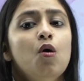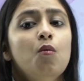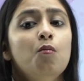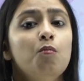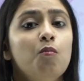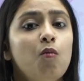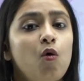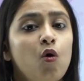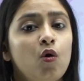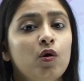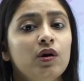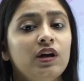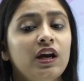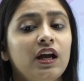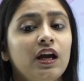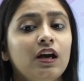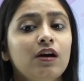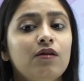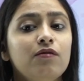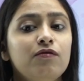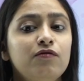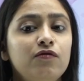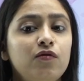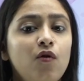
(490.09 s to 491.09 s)

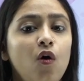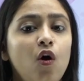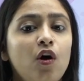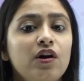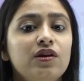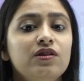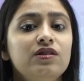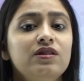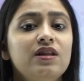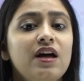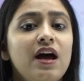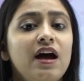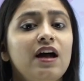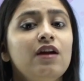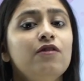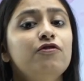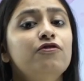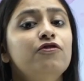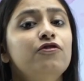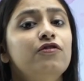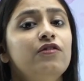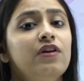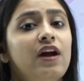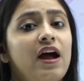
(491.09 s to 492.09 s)
Mourning for their
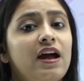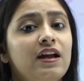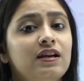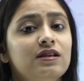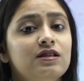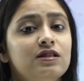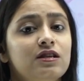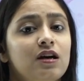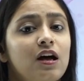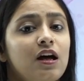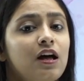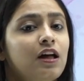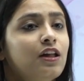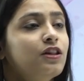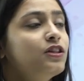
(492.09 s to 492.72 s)
friend.